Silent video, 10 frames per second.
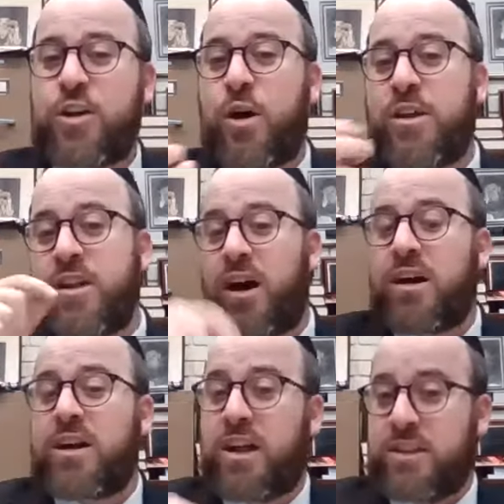You know, in the
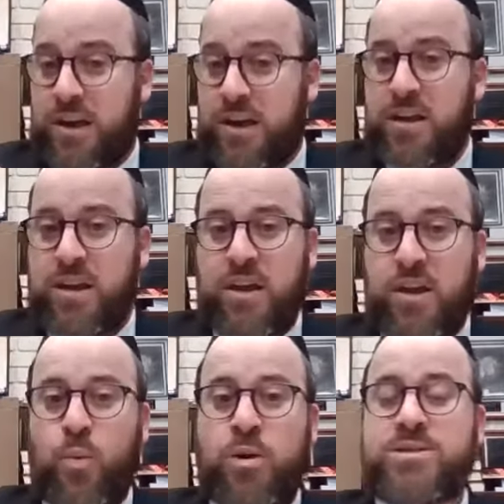Haggadah, we